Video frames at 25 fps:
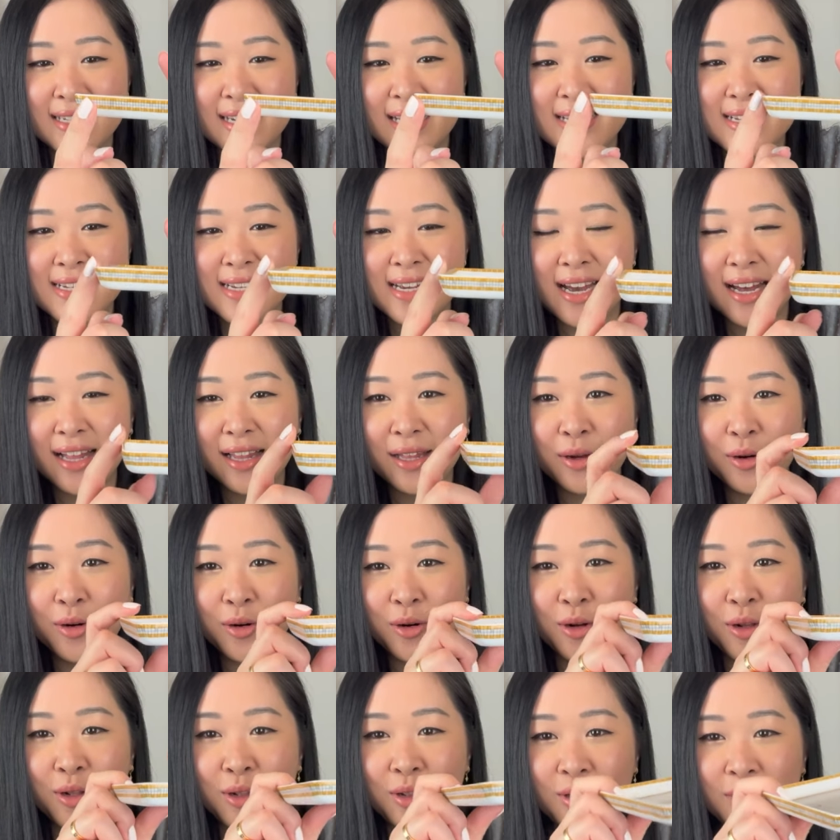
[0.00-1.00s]
detailing
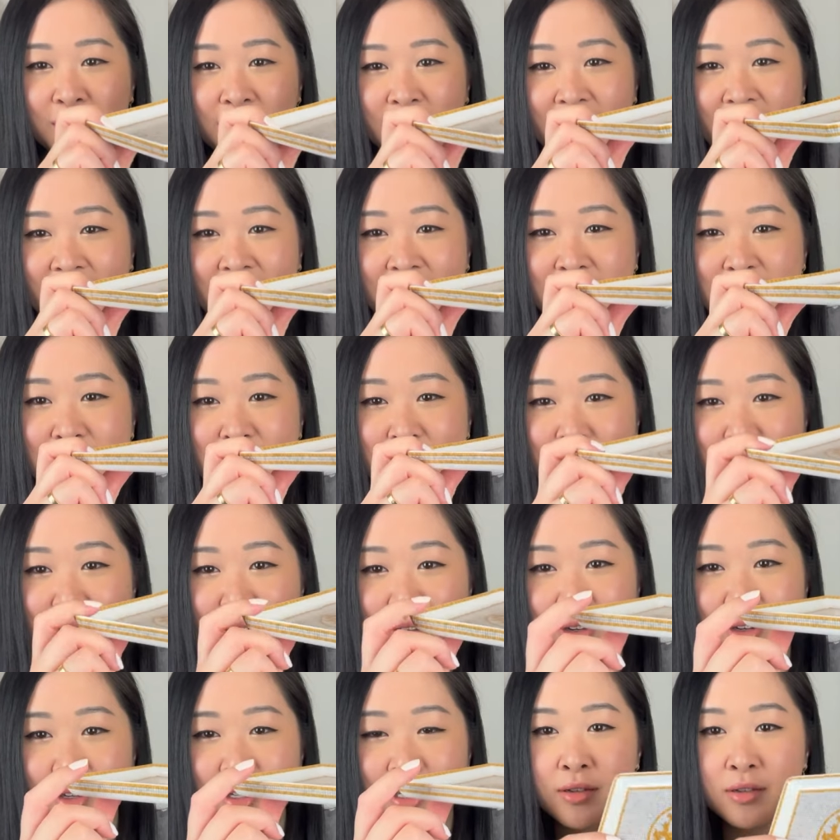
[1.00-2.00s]
all on the edges too.